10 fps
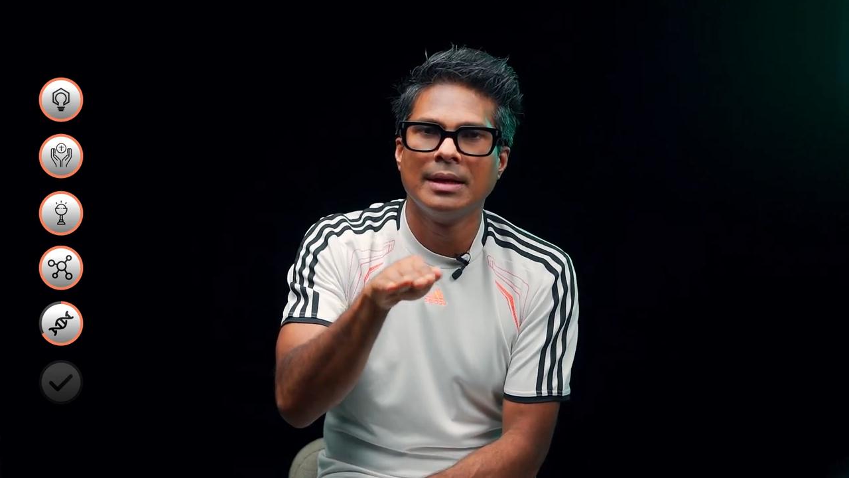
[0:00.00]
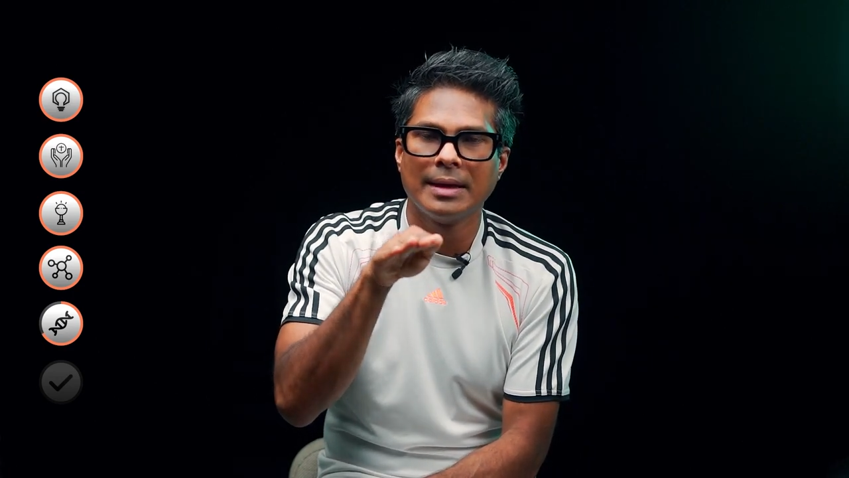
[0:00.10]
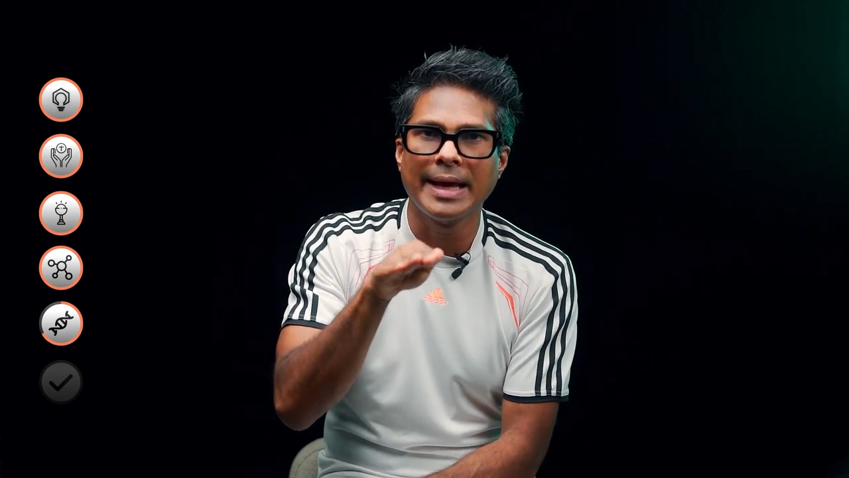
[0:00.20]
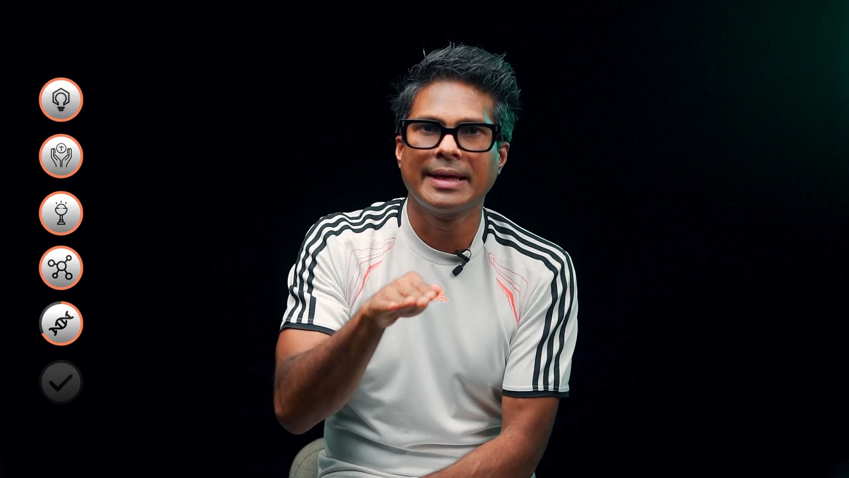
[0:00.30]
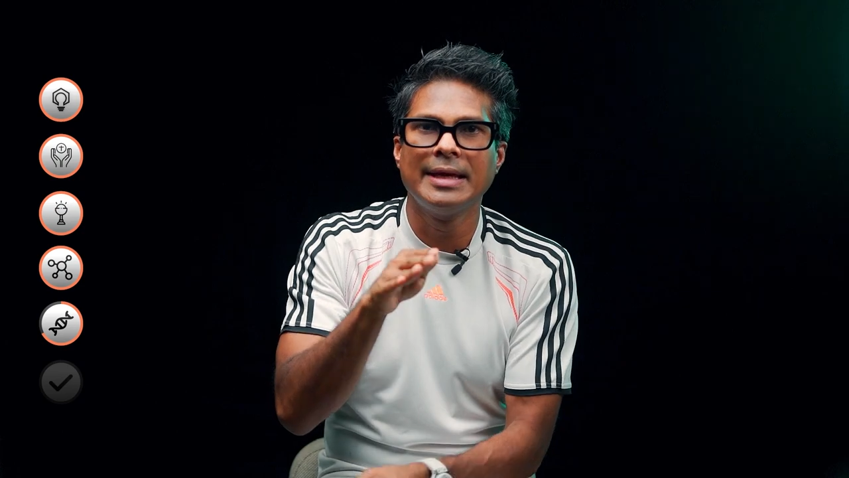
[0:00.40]

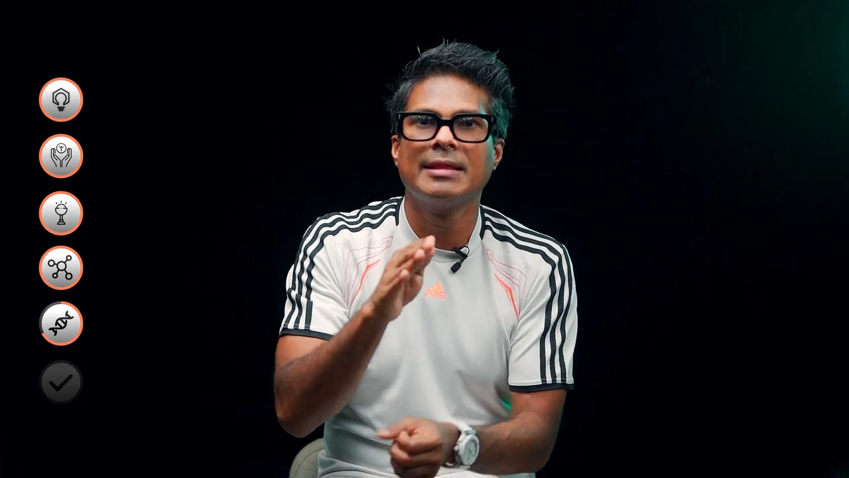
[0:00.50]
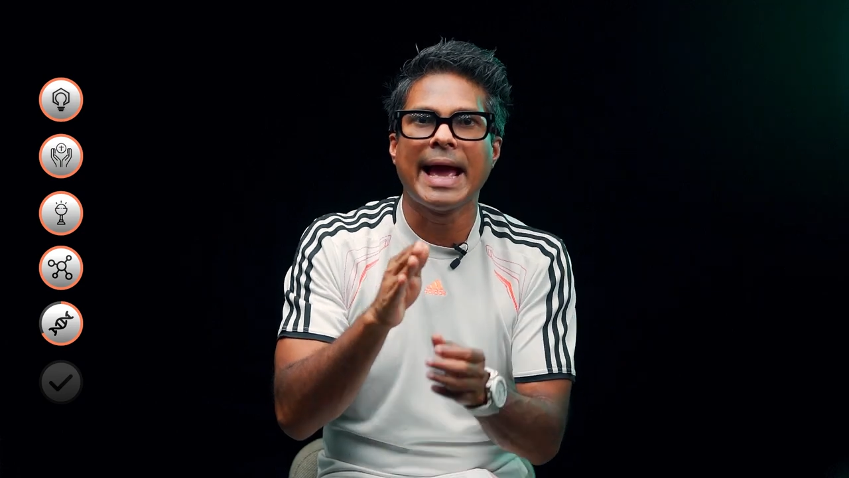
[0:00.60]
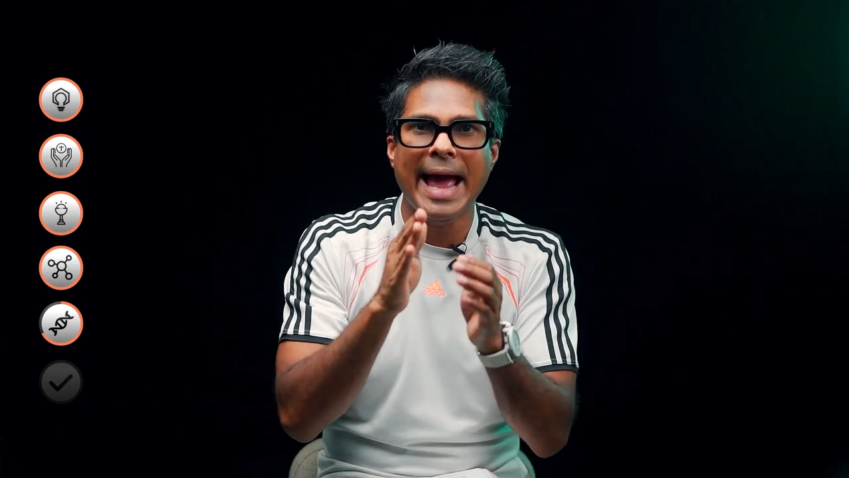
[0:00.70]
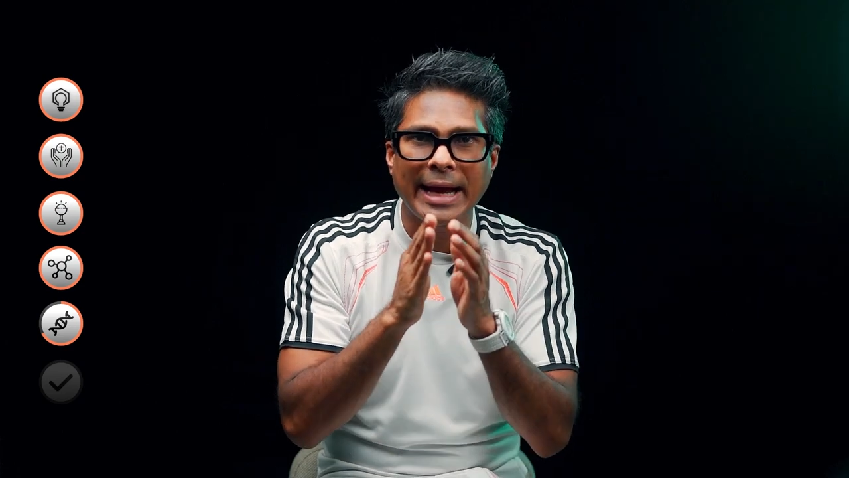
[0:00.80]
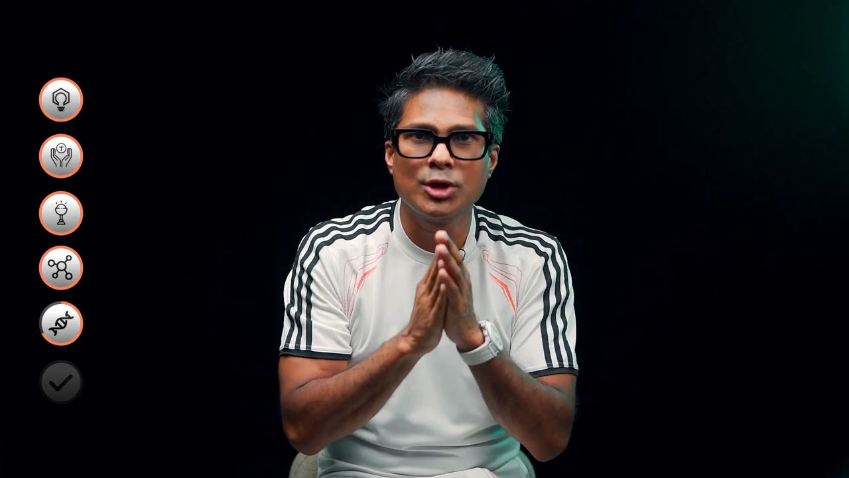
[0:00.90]
like he's
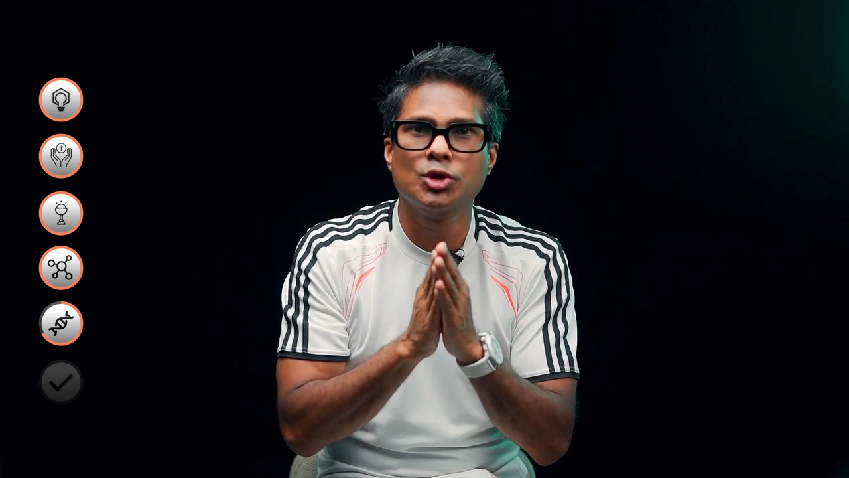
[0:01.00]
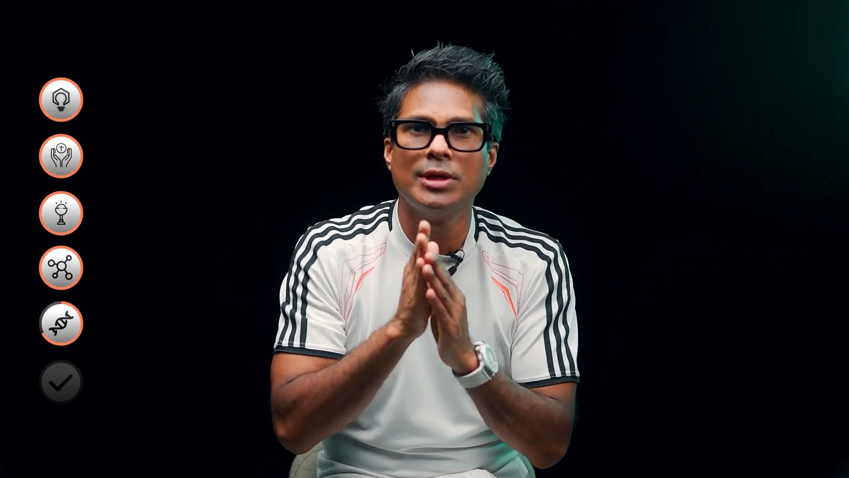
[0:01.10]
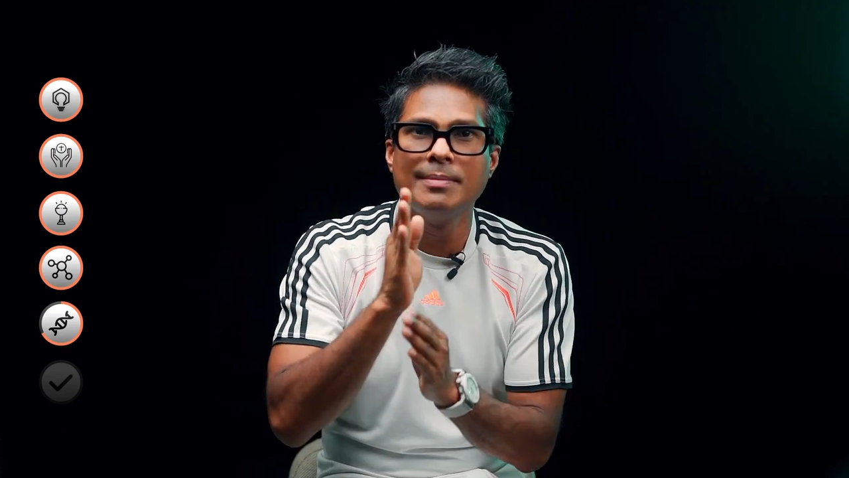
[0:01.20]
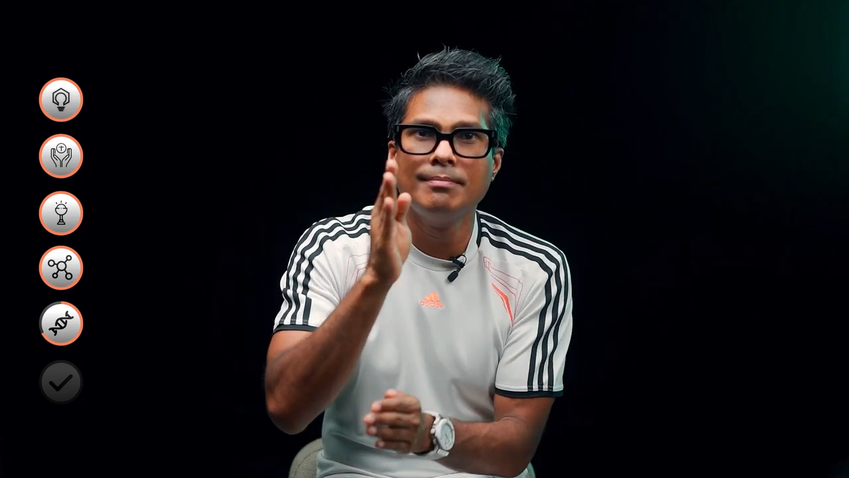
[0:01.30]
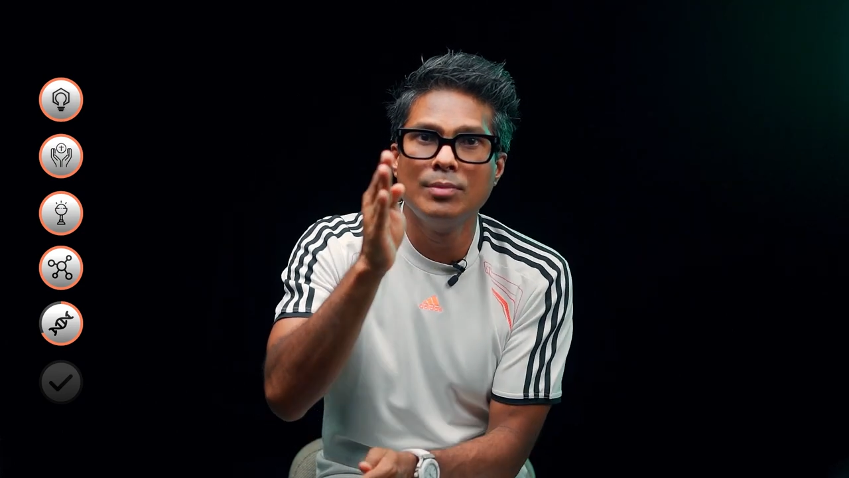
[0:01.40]

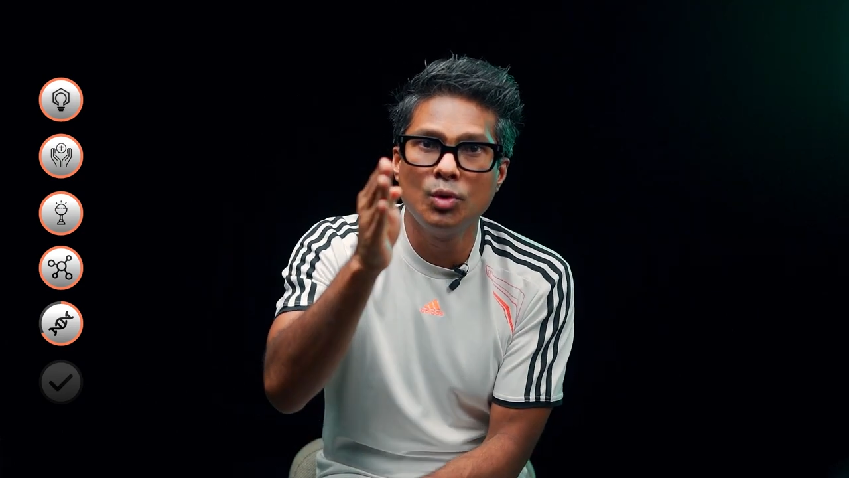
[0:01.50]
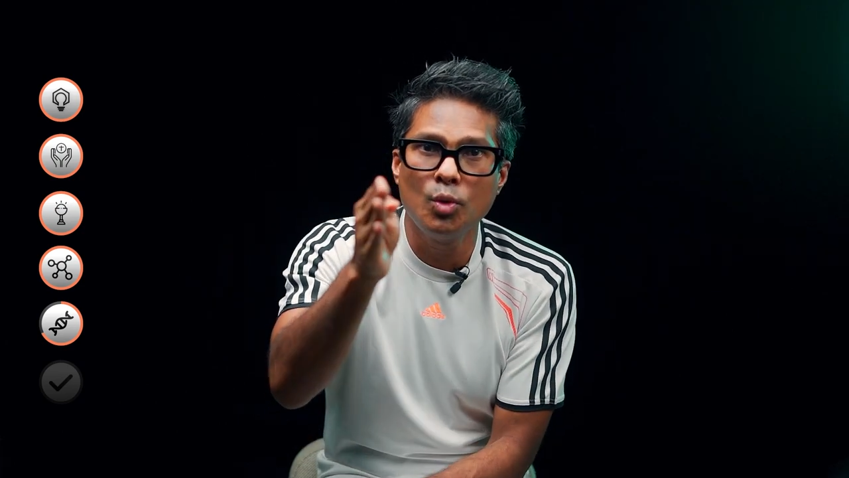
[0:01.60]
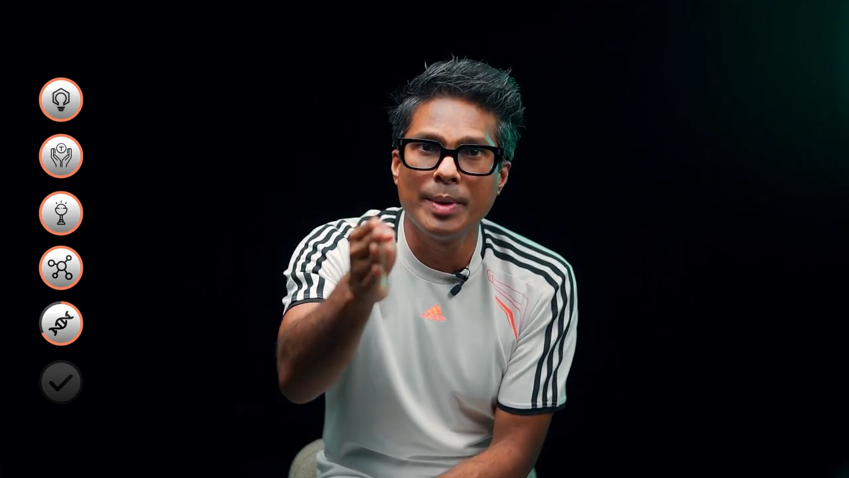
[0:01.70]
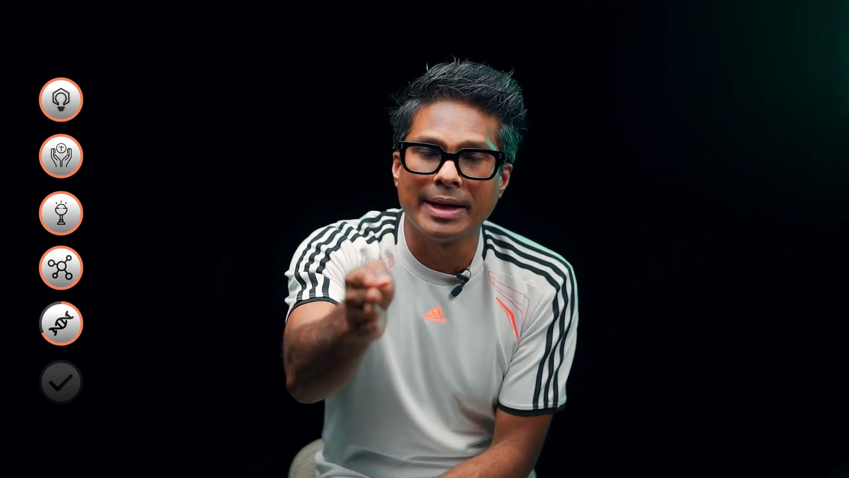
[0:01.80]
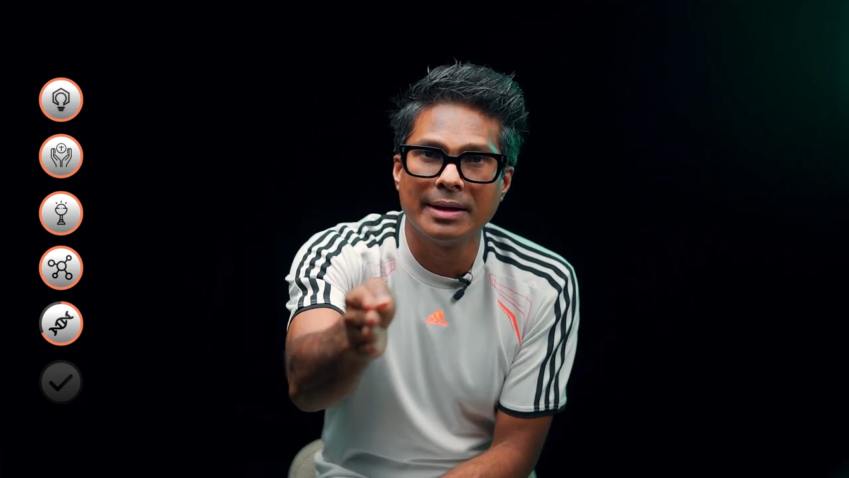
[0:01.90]
actually
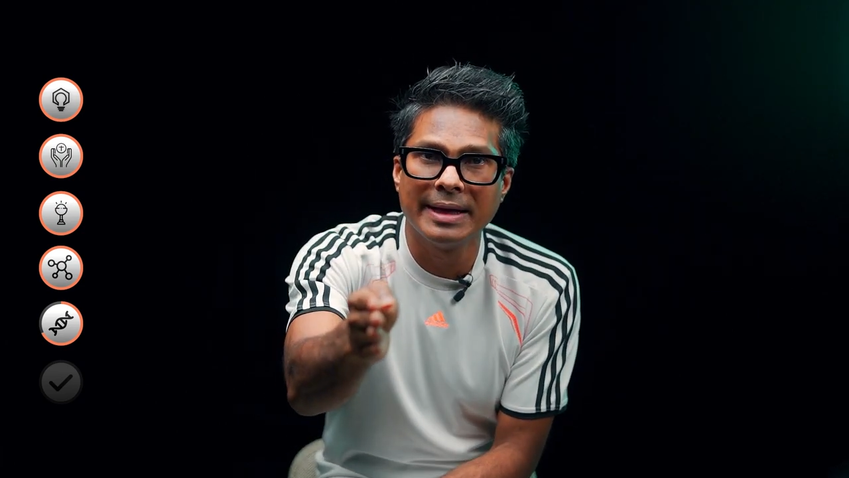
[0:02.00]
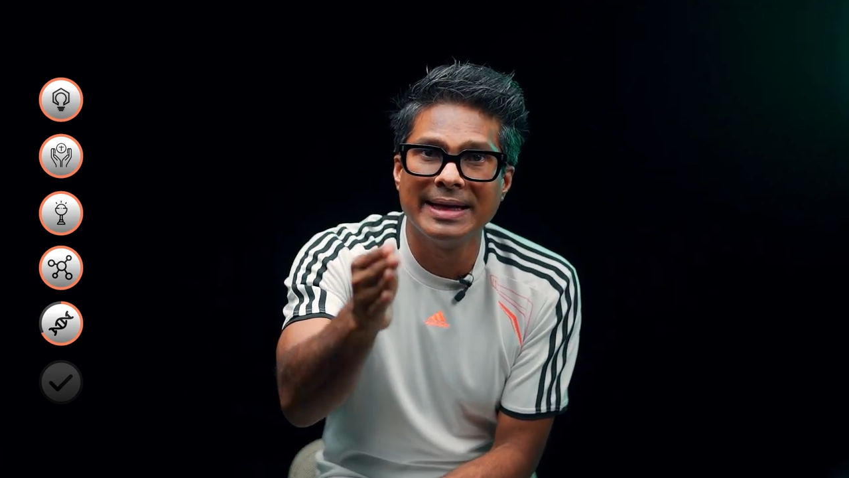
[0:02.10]
moving